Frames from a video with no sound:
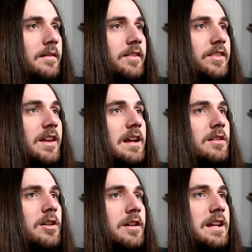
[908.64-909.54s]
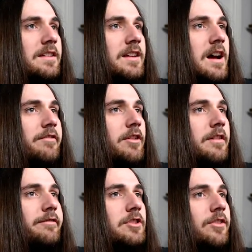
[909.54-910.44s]
See, look, he's
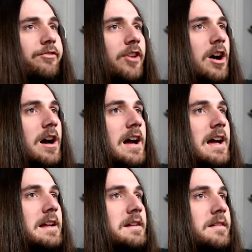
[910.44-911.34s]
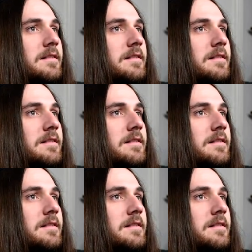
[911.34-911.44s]
covering just fine.